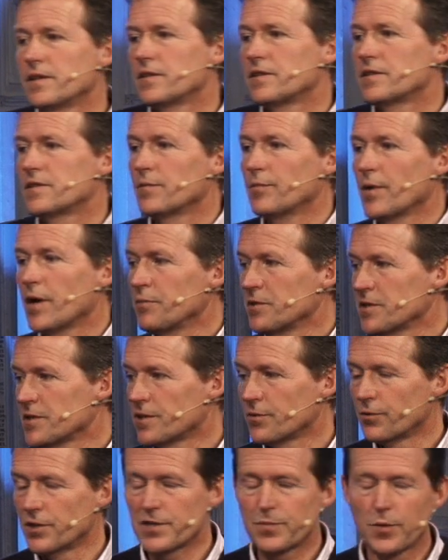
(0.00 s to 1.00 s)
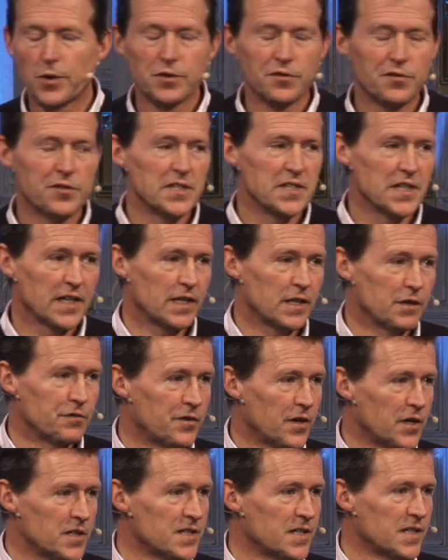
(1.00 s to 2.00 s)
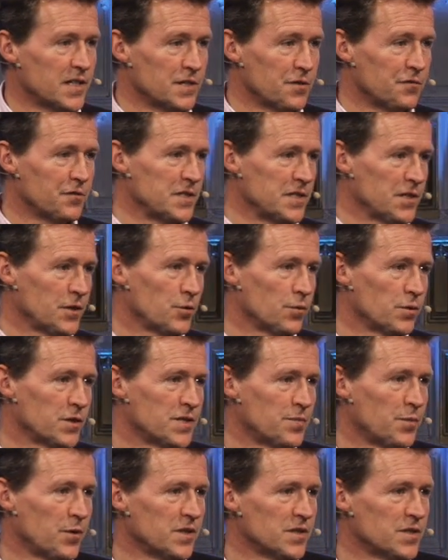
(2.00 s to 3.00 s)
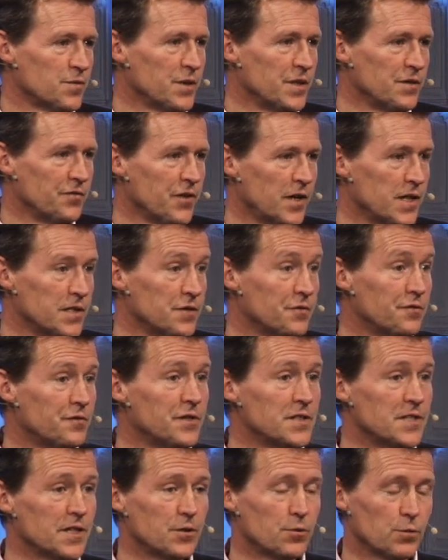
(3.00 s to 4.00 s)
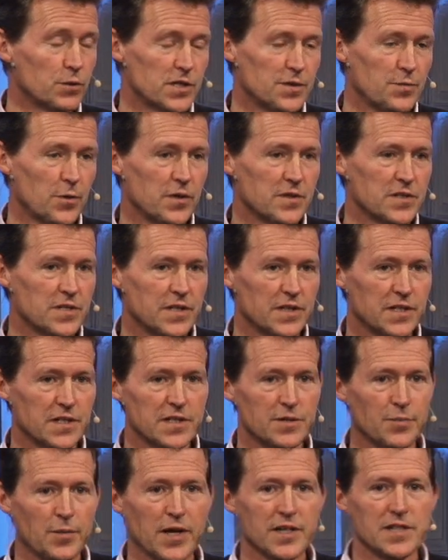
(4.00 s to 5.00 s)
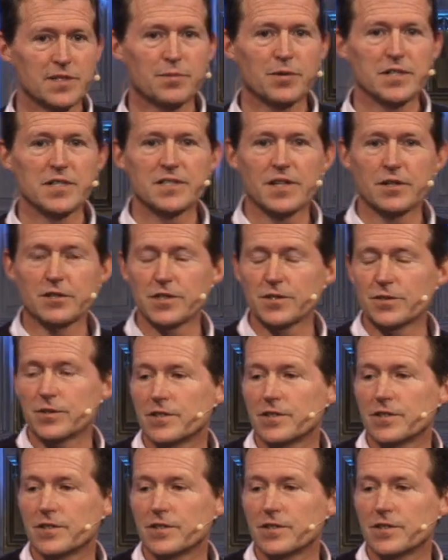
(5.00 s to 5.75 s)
So moments to respond physically. Fasting is a physical response. We invite a physical response in this place. Please don't